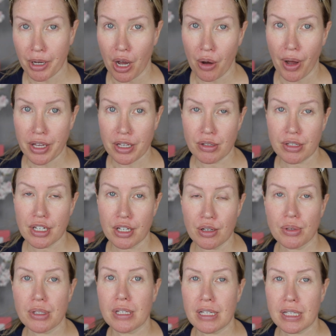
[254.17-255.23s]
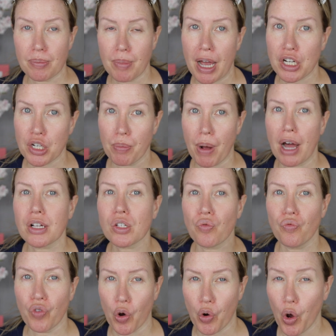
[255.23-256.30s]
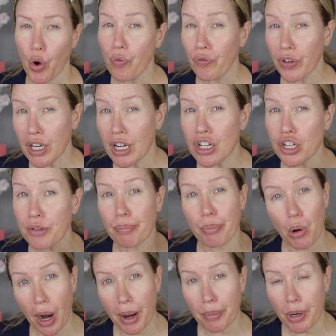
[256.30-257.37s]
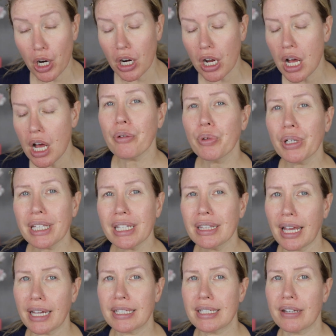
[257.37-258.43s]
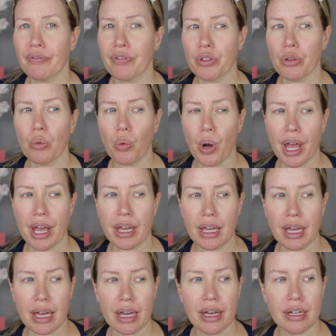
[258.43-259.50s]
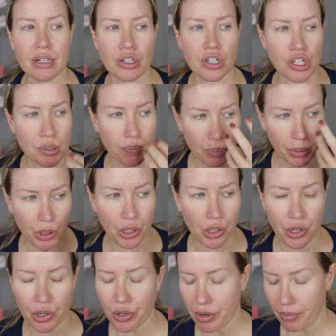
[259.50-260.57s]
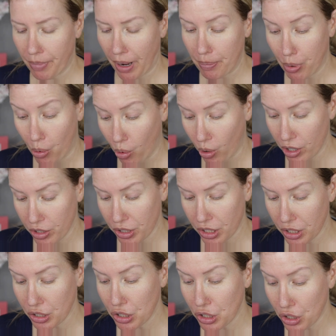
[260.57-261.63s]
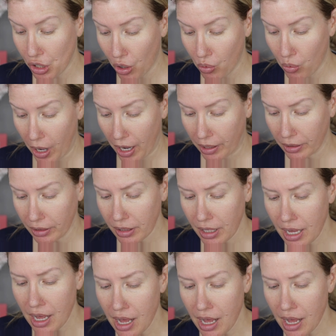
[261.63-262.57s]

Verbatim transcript: ago, I used to use the Smashbox Photo Finish Primer. I really liked it for the way it just blurred my pores so well.